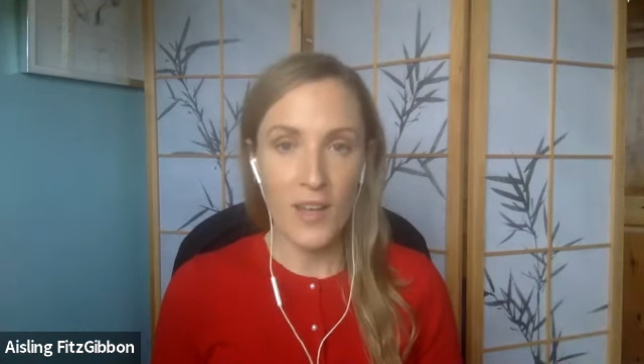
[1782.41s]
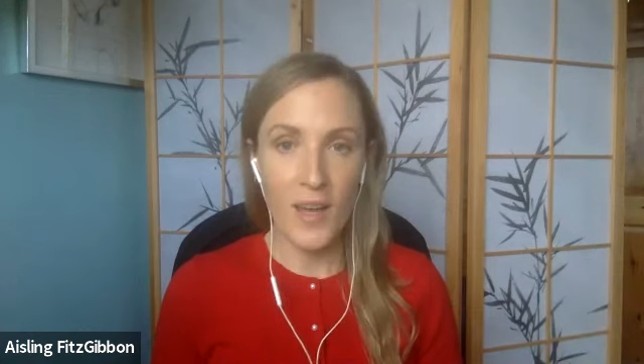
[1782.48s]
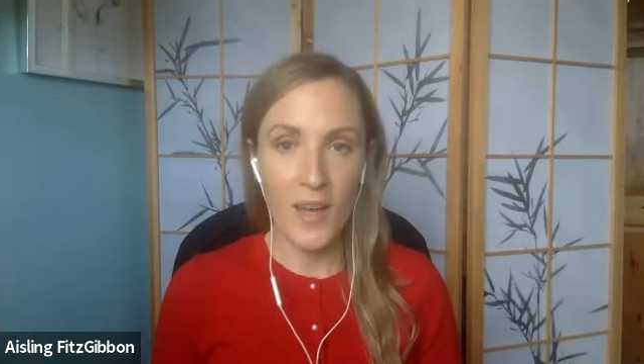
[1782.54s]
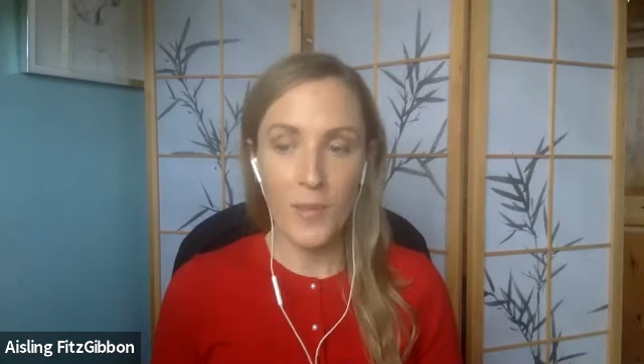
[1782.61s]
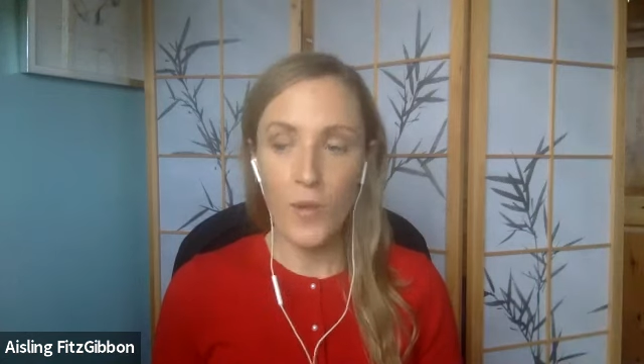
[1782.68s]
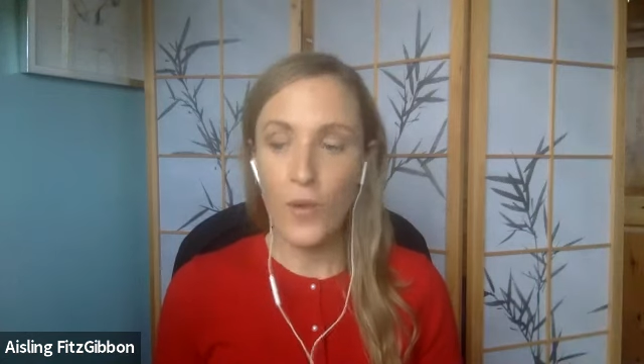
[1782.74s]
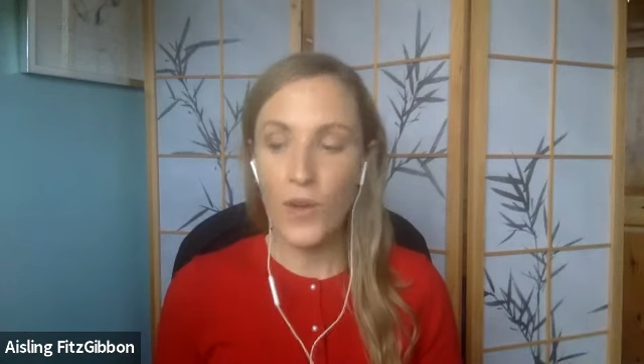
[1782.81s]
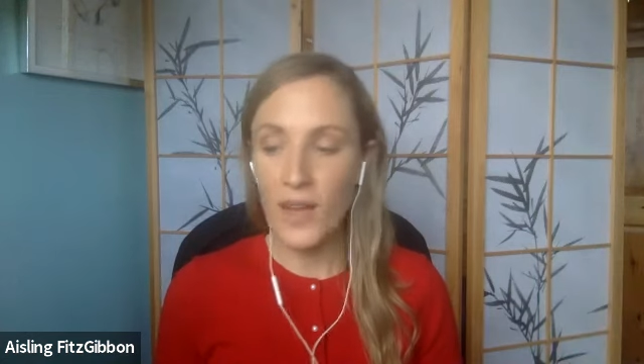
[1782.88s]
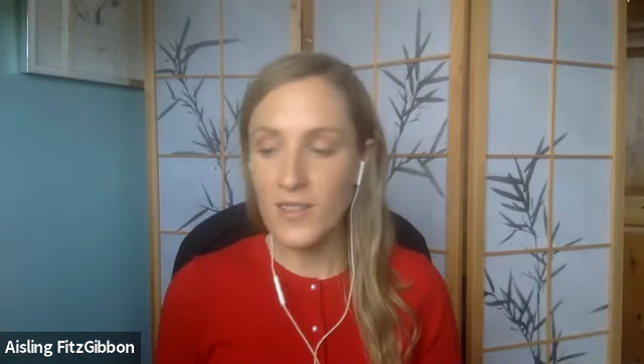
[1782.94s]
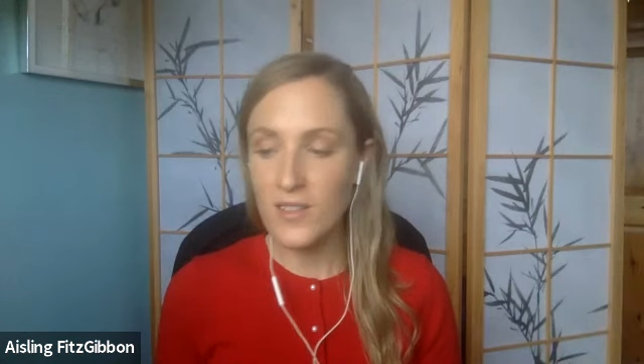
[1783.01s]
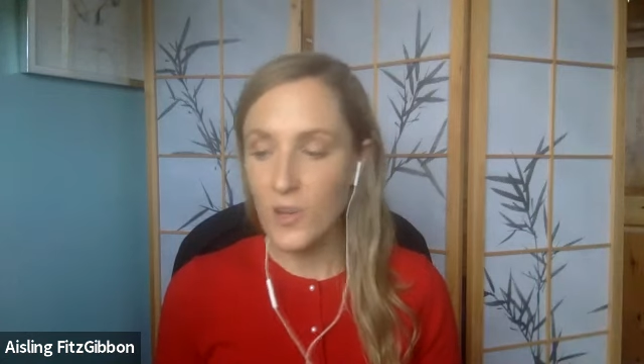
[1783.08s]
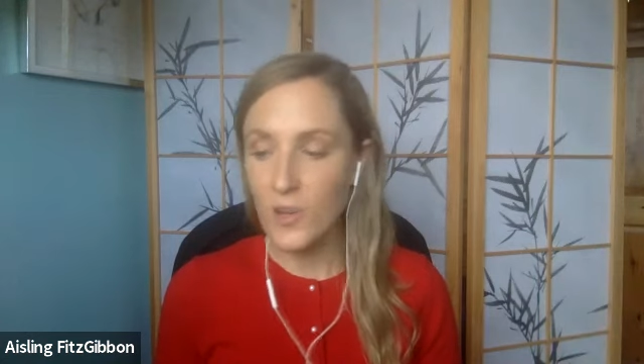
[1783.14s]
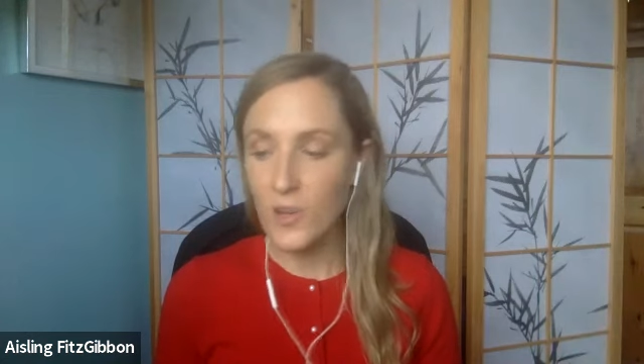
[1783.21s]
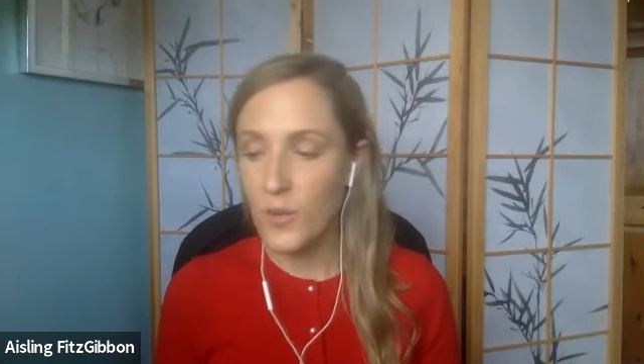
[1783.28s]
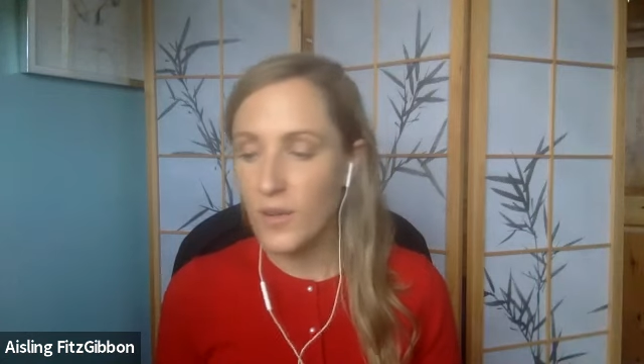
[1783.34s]

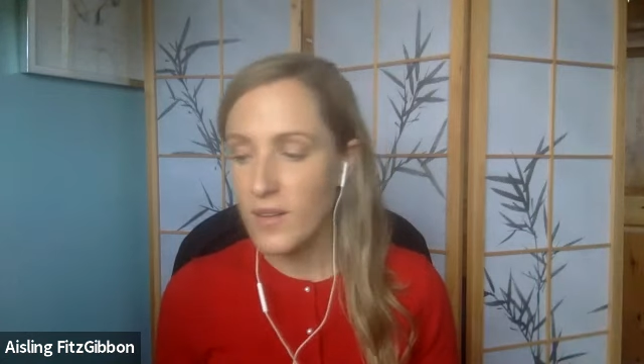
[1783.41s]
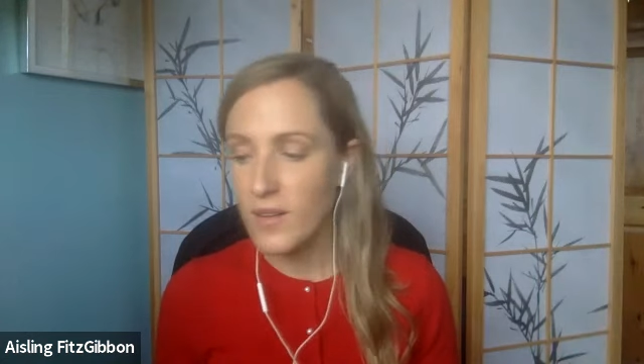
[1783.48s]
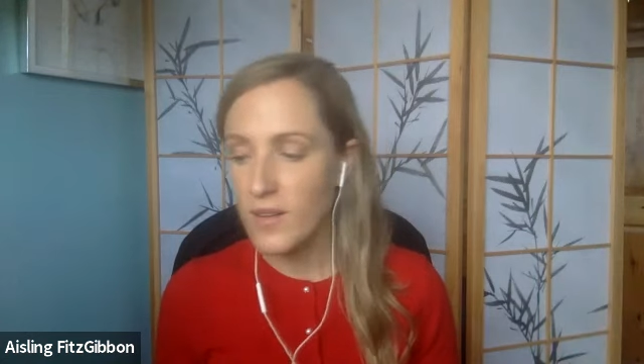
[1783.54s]
So